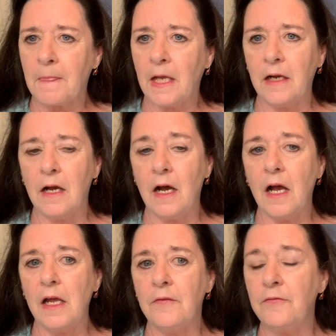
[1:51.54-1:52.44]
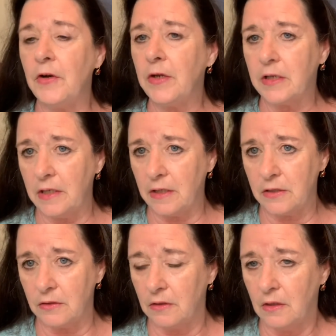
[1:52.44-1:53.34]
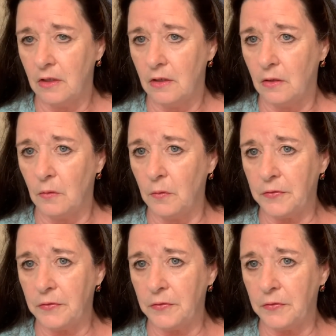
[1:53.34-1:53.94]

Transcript: now i am very connected with